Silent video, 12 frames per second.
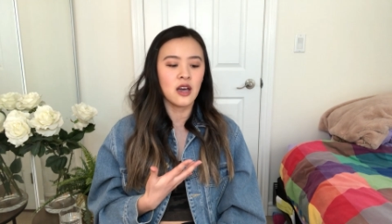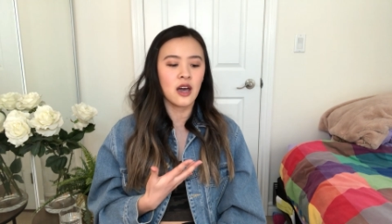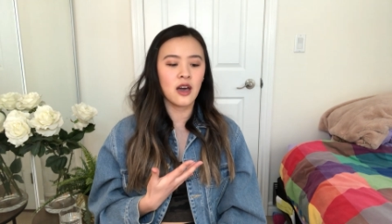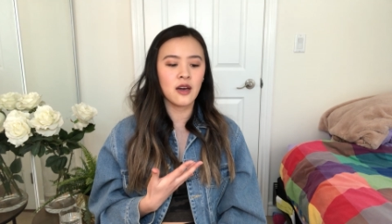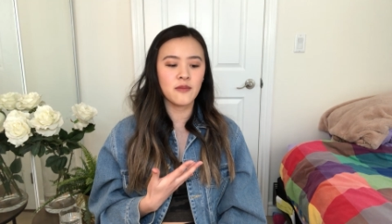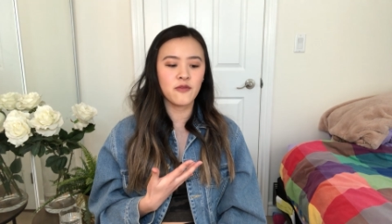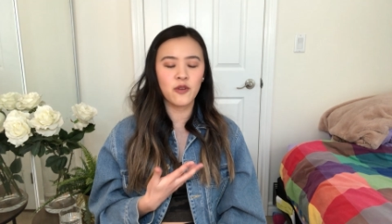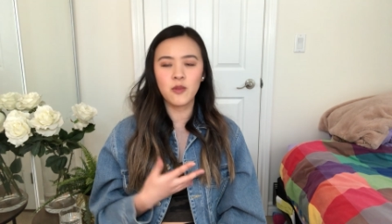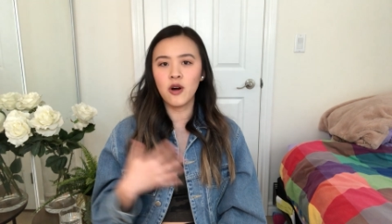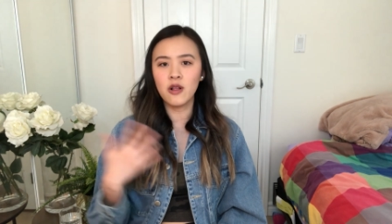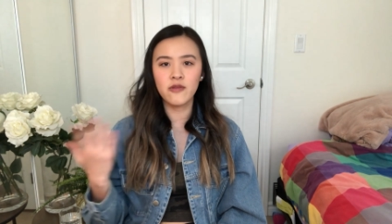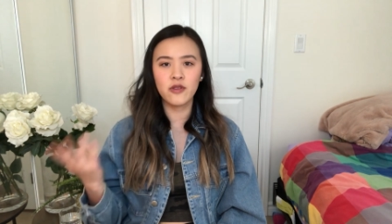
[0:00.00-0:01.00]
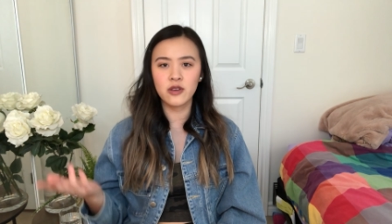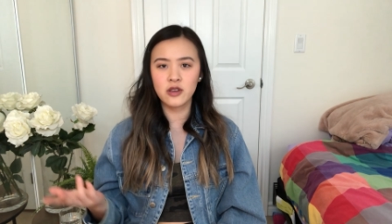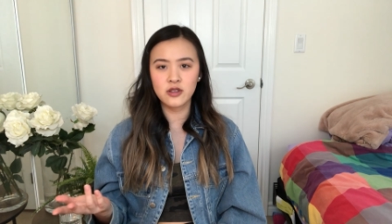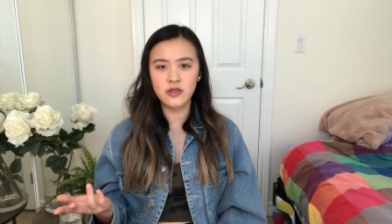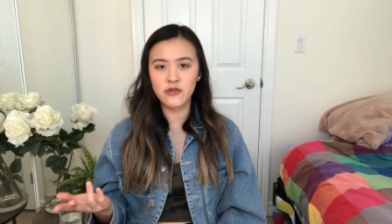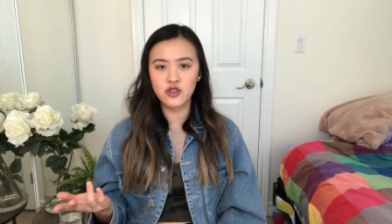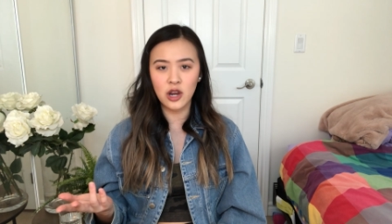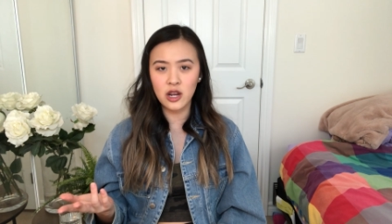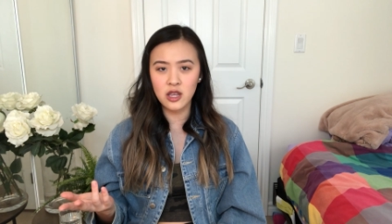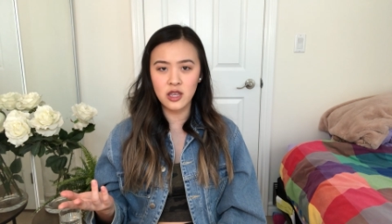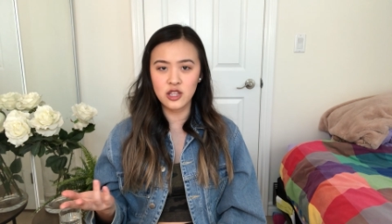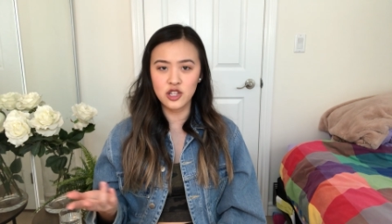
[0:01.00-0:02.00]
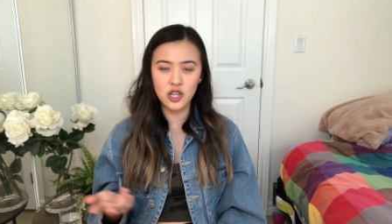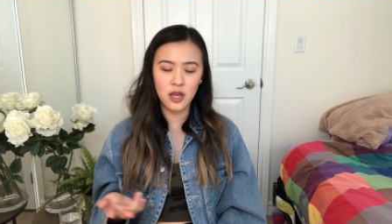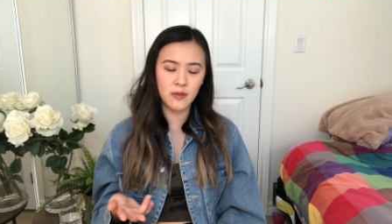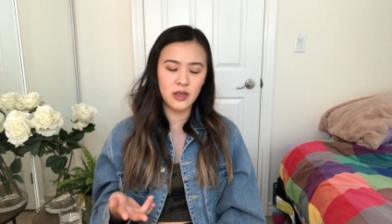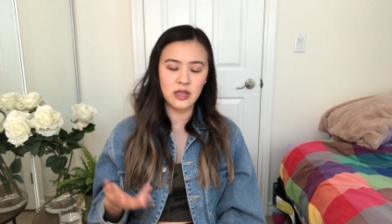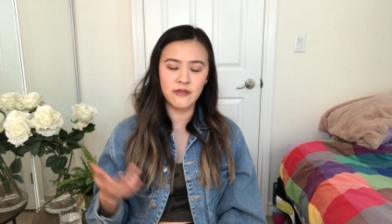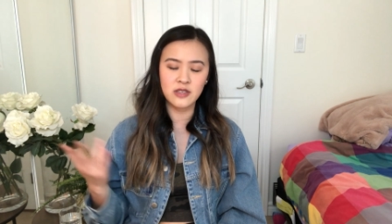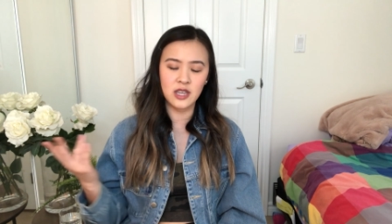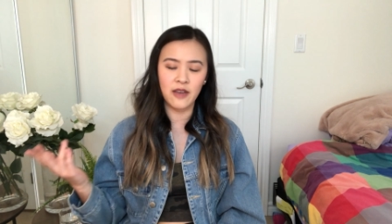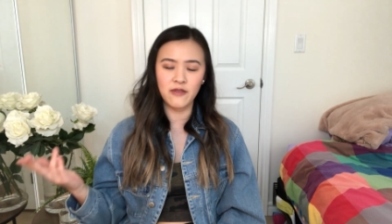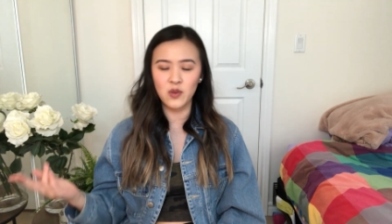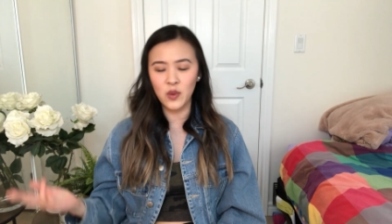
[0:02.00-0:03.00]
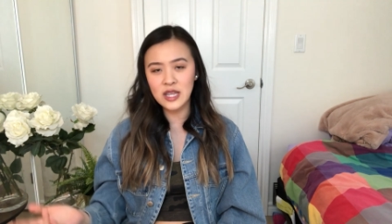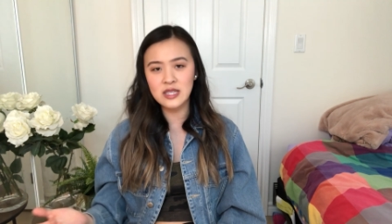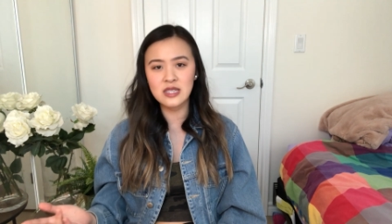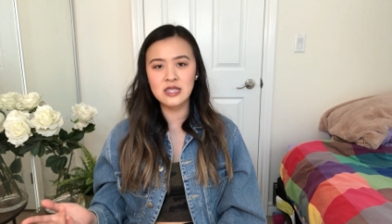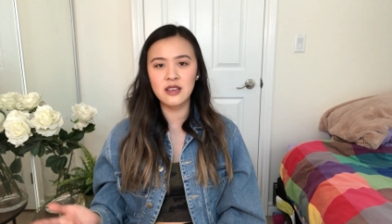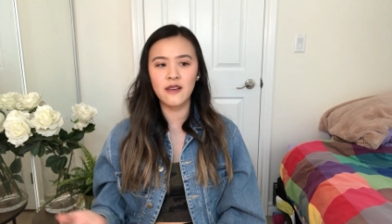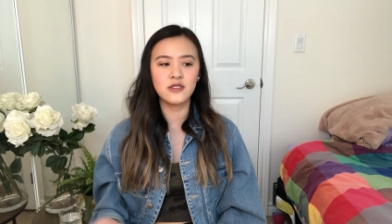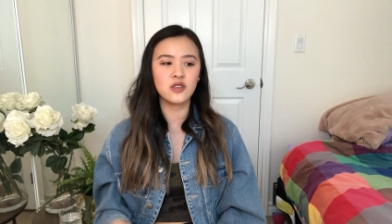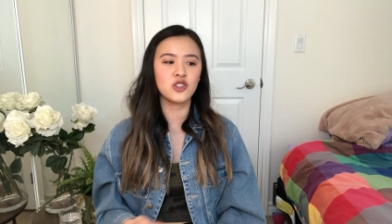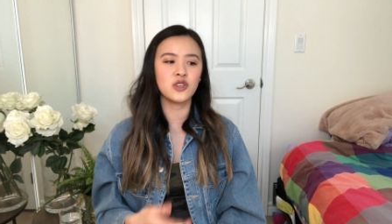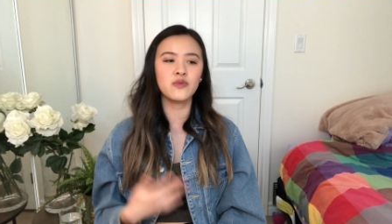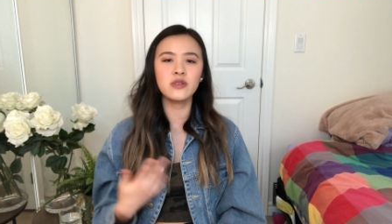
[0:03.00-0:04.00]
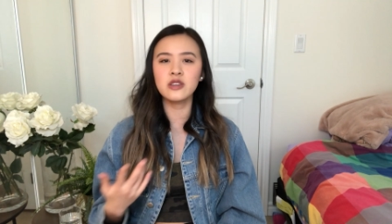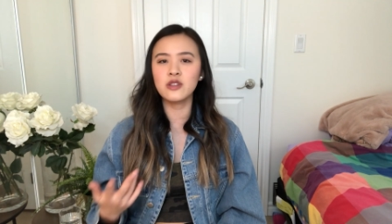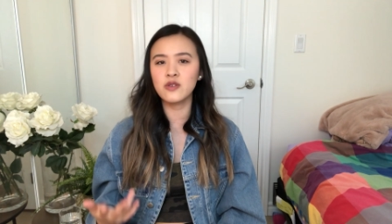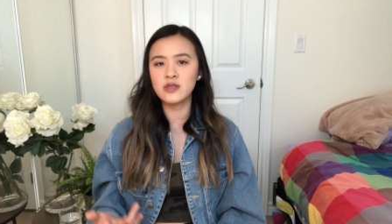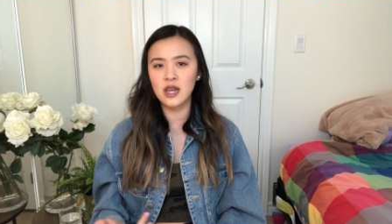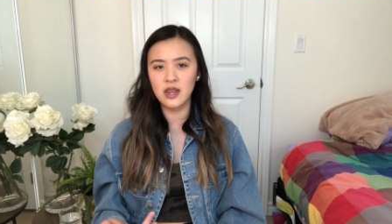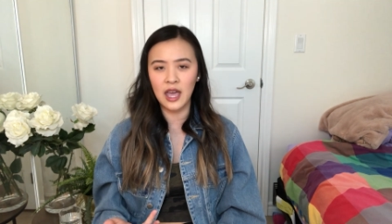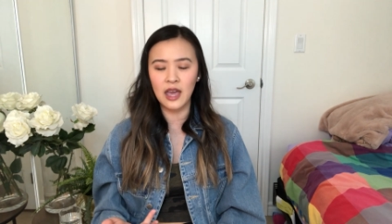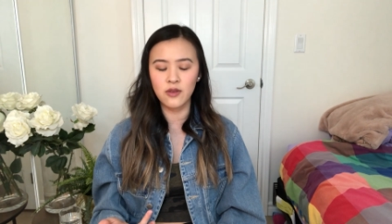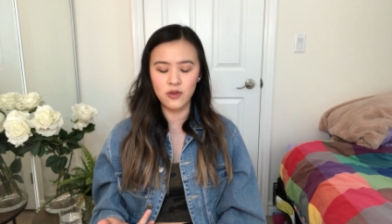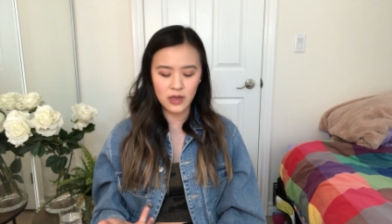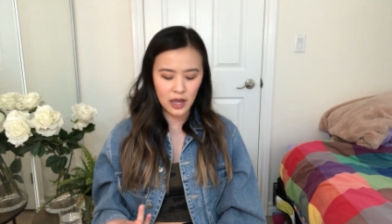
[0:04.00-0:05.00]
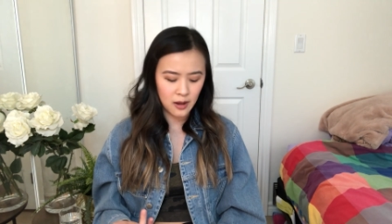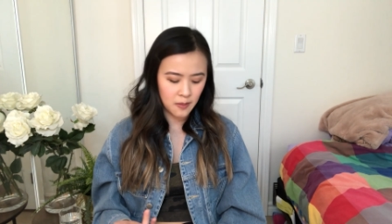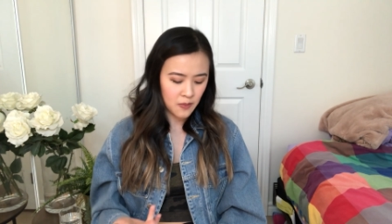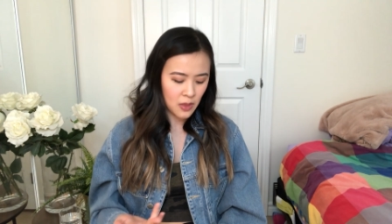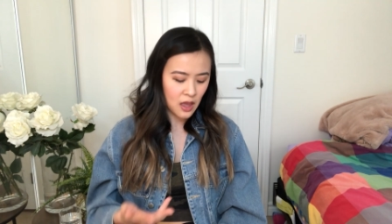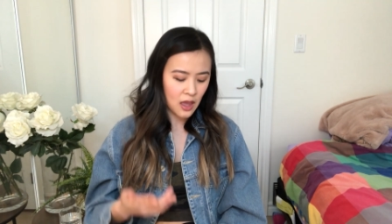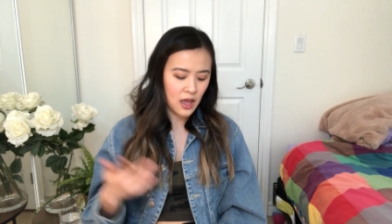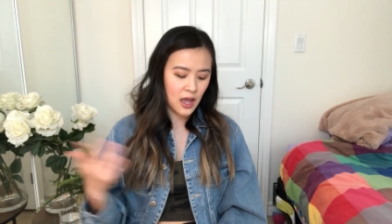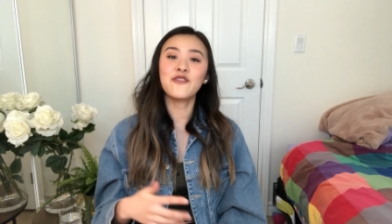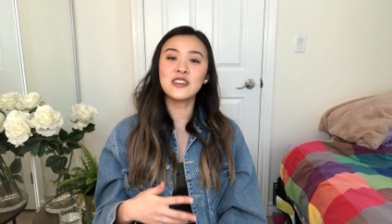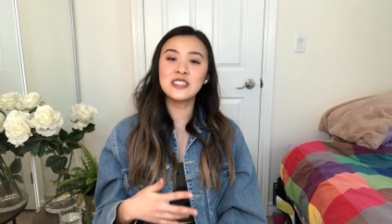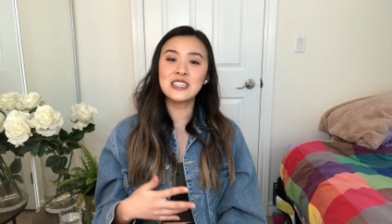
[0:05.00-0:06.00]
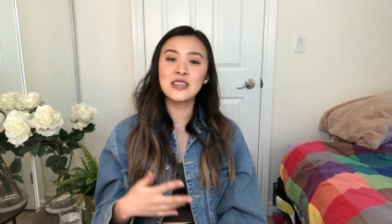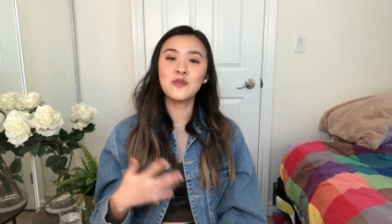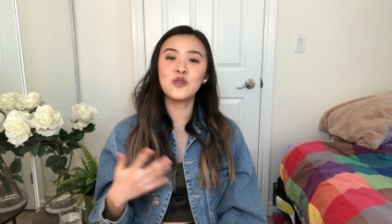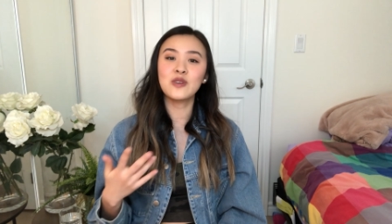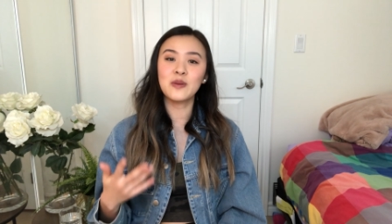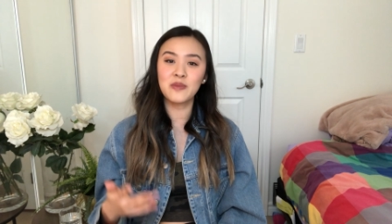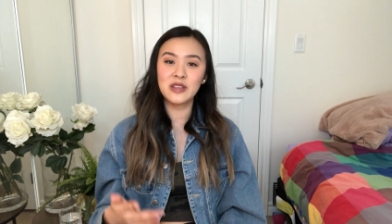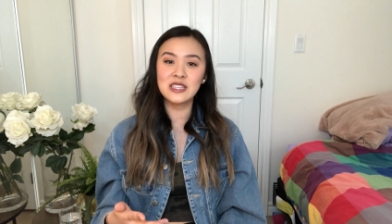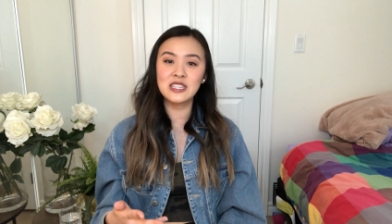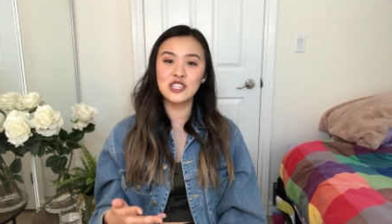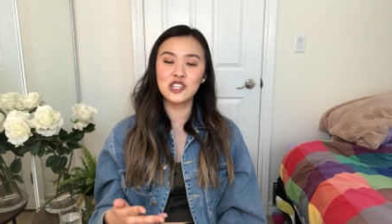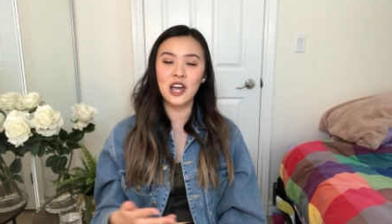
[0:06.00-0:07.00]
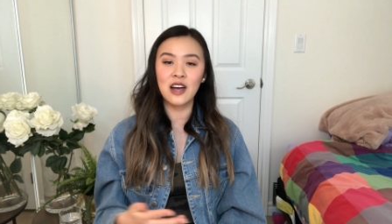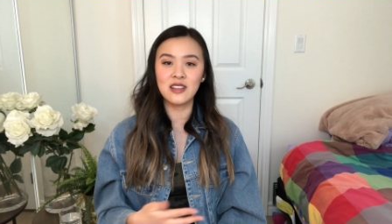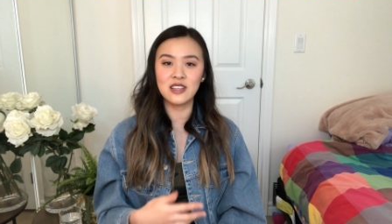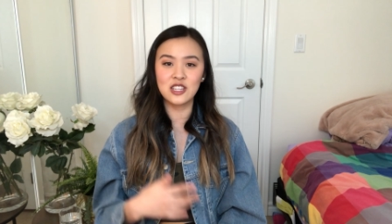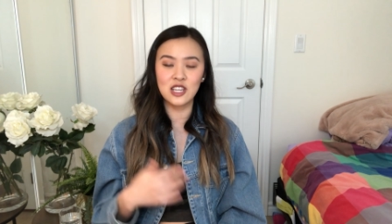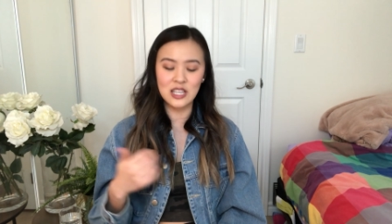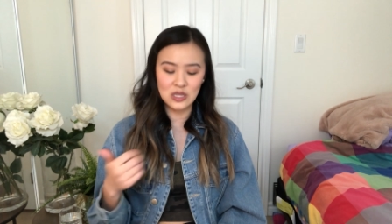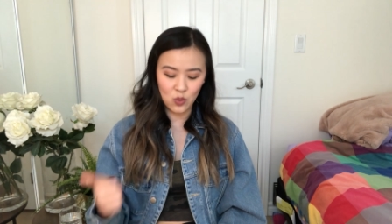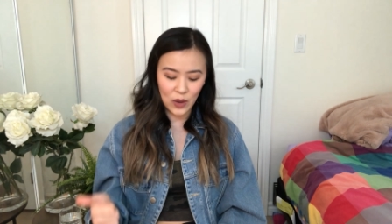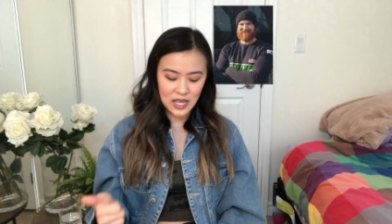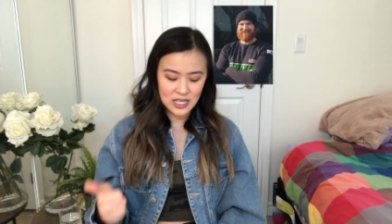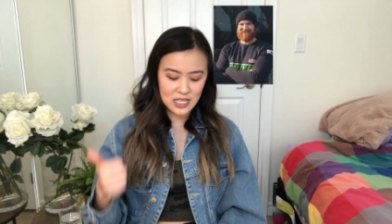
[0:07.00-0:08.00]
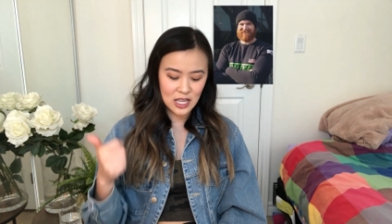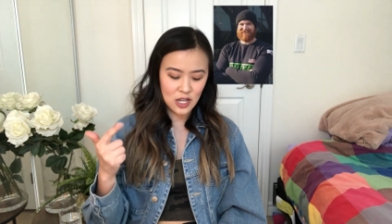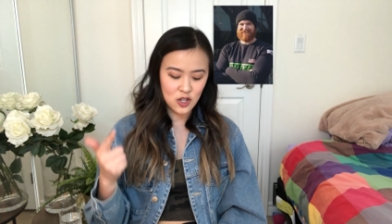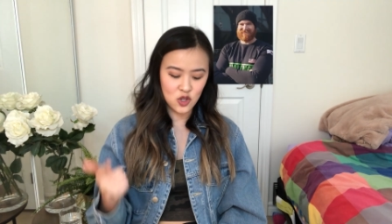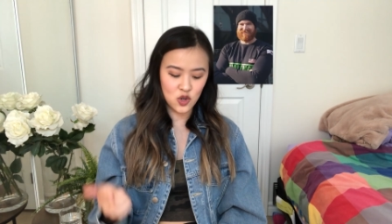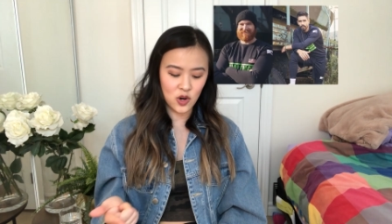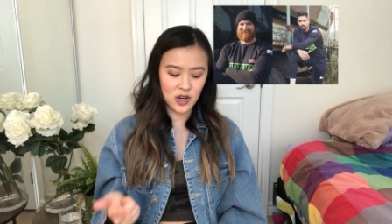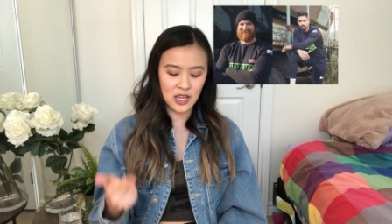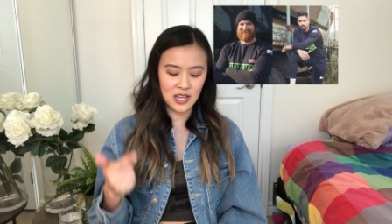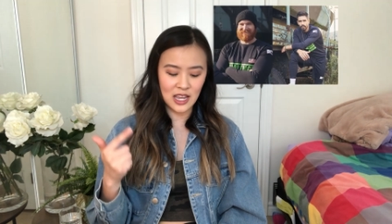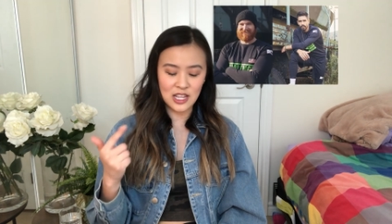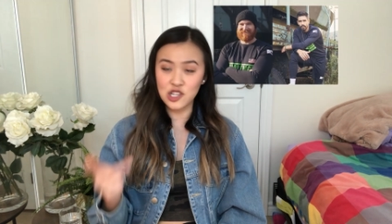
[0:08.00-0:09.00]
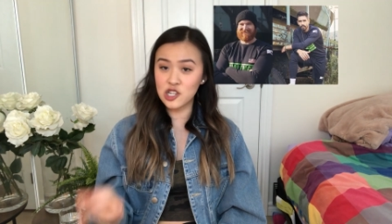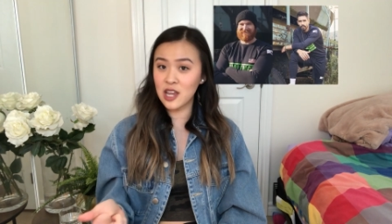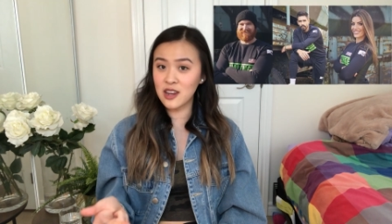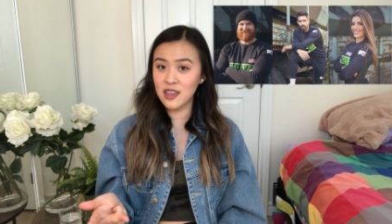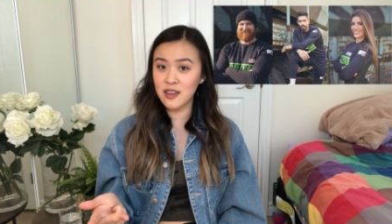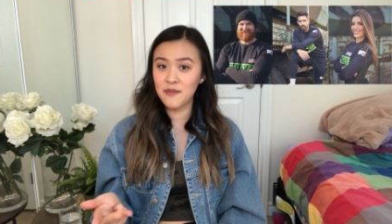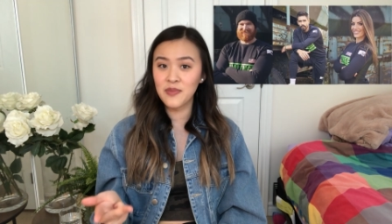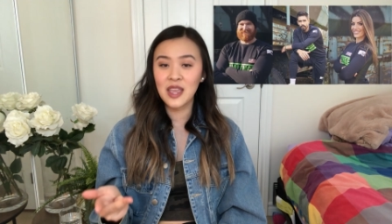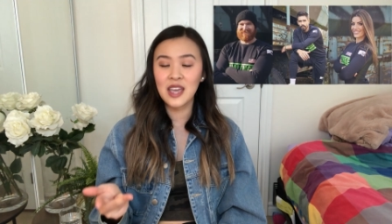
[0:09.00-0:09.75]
from all of her years of training in the gym and lifting heavy weights and stuff. So she really knows how to handle that. The first team who completes this challenge is Wes, Jordan, and Jenny.